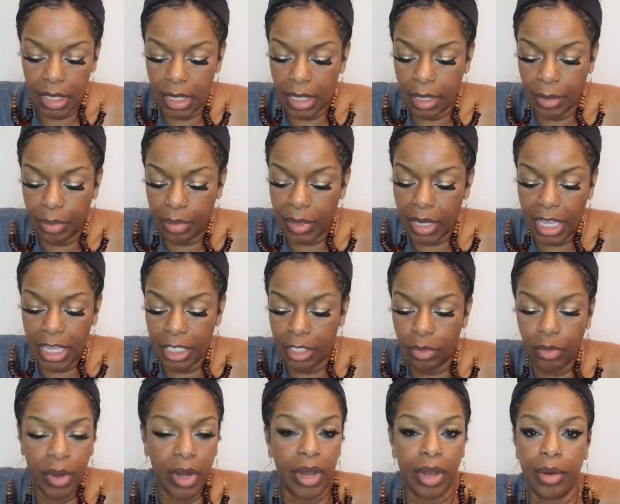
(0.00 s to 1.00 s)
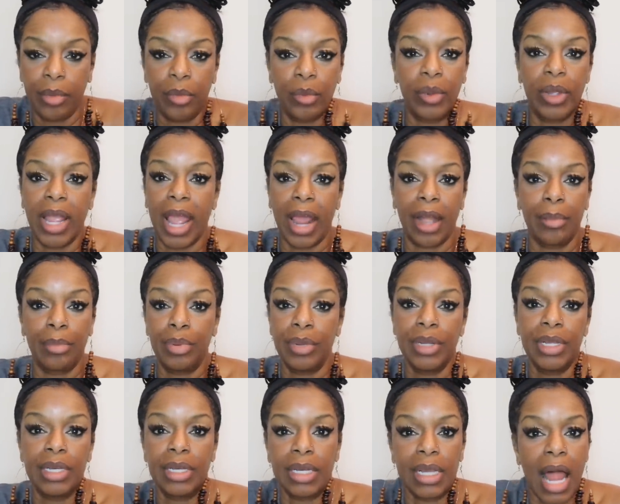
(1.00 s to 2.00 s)
in a place where we gotta
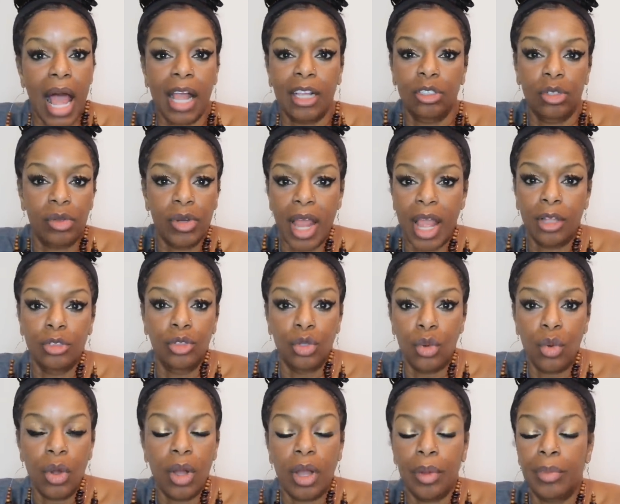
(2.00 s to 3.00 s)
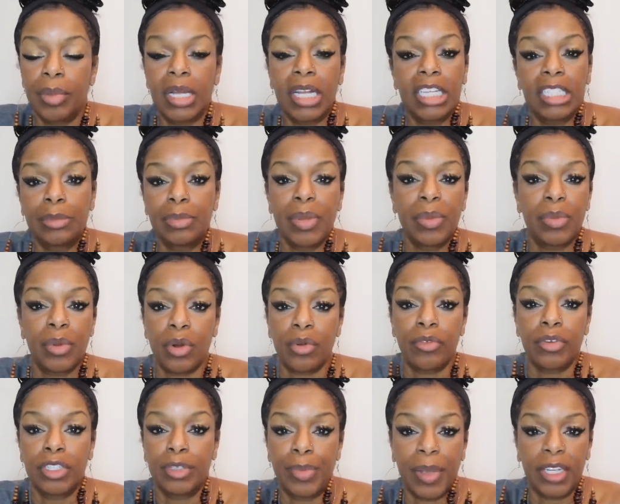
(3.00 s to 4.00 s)
put locks on our door because people
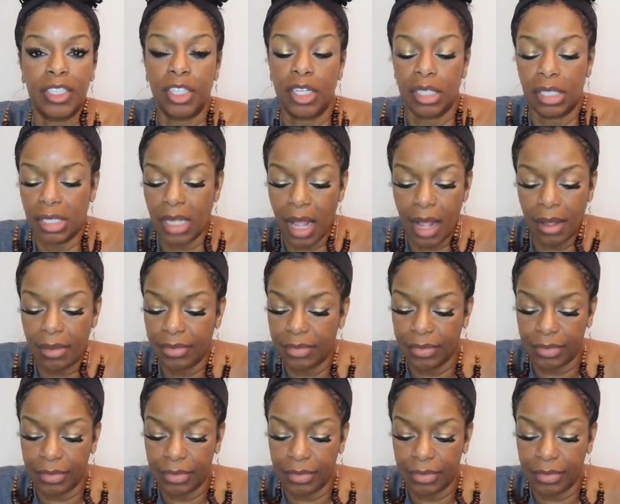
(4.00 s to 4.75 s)
don't respect your stuff.